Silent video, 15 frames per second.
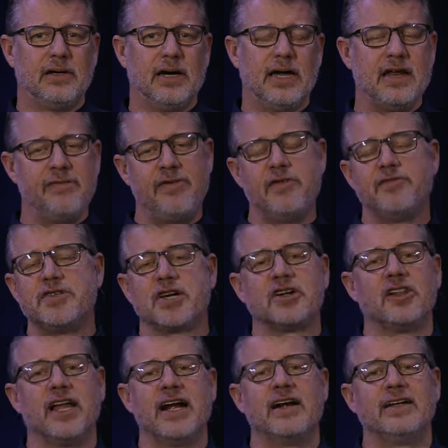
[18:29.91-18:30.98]
And if you've
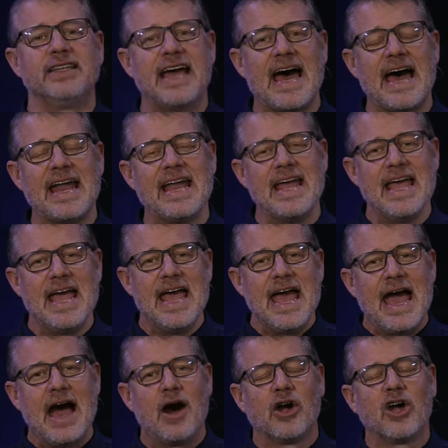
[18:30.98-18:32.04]
declared that,
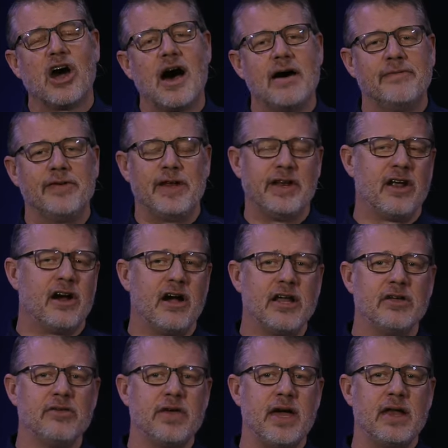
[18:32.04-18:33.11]
how confident are
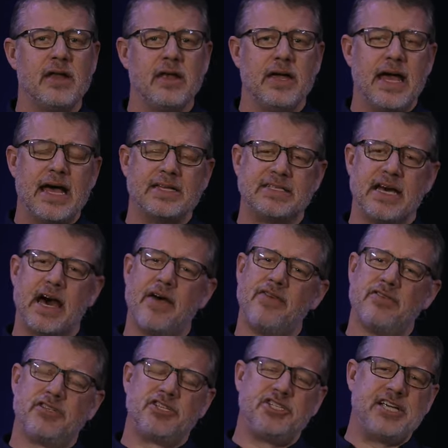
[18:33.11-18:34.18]
you that as
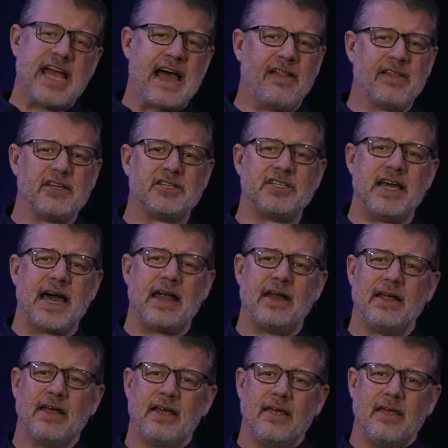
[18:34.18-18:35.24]
others challenge that,